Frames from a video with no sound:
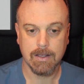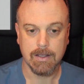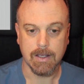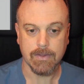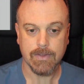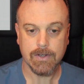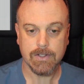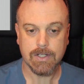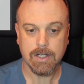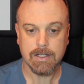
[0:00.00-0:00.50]

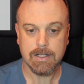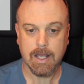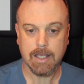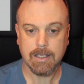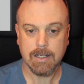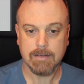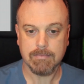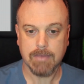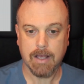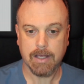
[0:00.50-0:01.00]
Either she'd
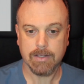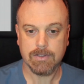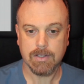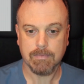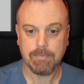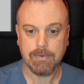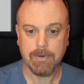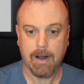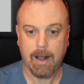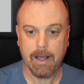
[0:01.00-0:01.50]
taken him by
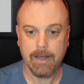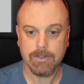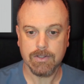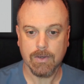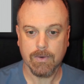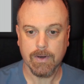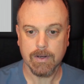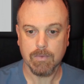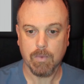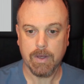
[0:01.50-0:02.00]
surprise
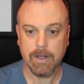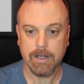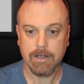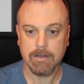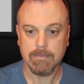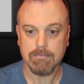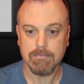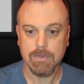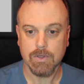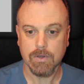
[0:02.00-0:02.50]
or he'd wanted
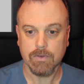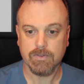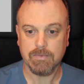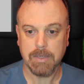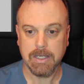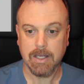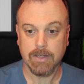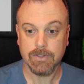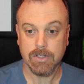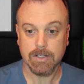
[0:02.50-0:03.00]
to move
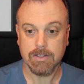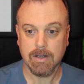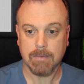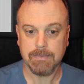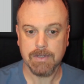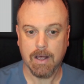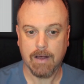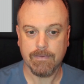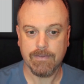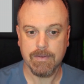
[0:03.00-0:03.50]
because he
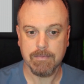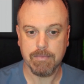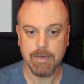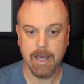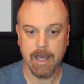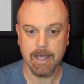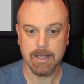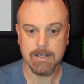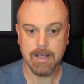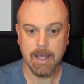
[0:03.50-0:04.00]
jumped off the
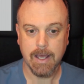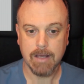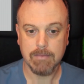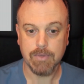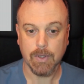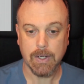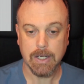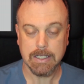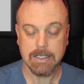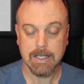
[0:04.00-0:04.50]
bed,
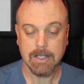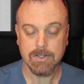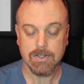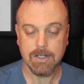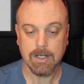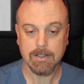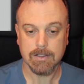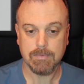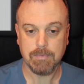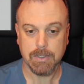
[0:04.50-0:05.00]
putting
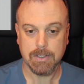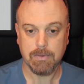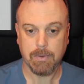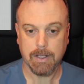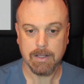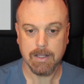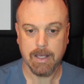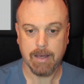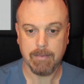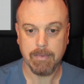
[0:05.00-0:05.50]
distance
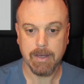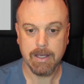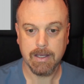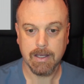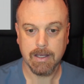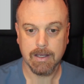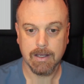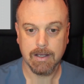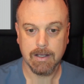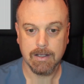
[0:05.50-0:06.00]
between them,
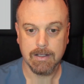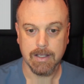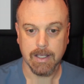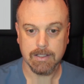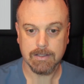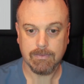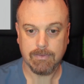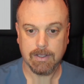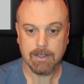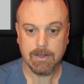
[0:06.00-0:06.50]

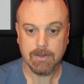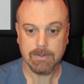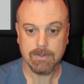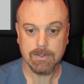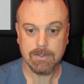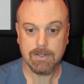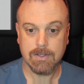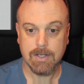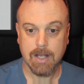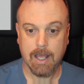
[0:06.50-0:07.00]
as if he
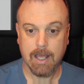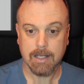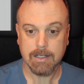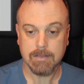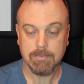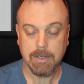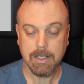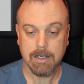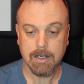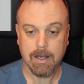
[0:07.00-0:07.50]
couldn't stand
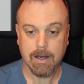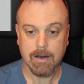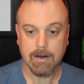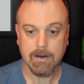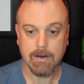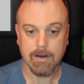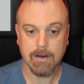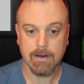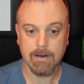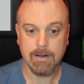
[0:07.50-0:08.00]
to be near
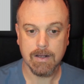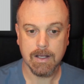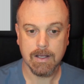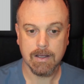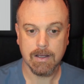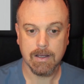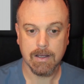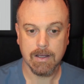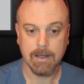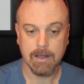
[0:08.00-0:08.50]
her,
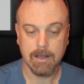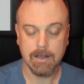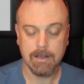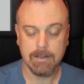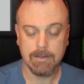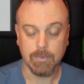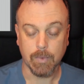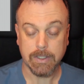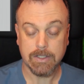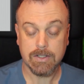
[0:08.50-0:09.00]

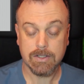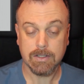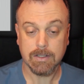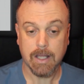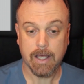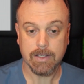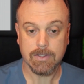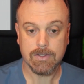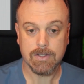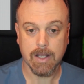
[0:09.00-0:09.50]
which
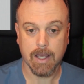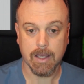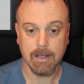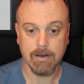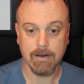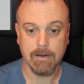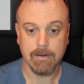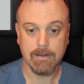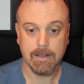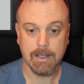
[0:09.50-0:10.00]
sliced at
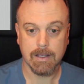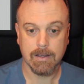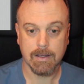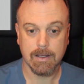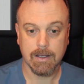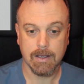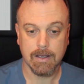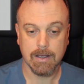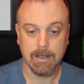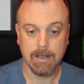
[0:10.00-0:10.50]
her.
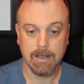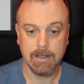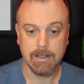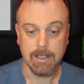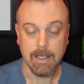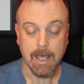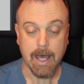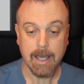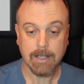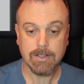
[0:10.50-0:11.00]

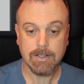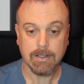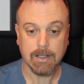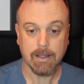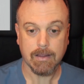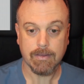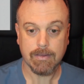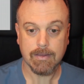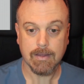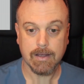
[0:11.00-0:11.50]
He
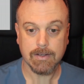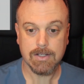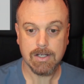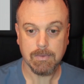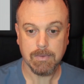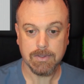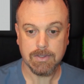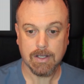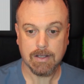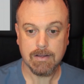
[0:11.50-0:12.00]
actually thought
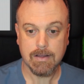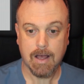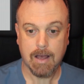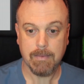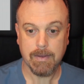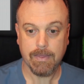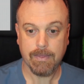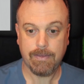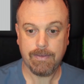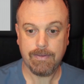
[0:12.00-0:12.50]
she was a
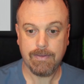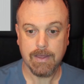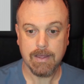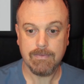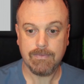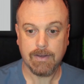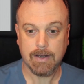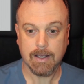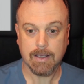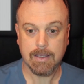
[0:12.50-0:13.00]
common
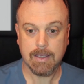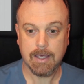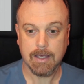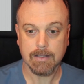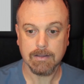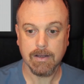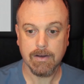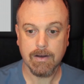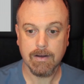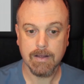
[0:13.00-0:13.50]
thief and a
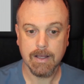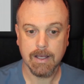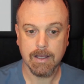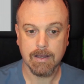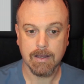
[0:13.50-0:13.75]
killer.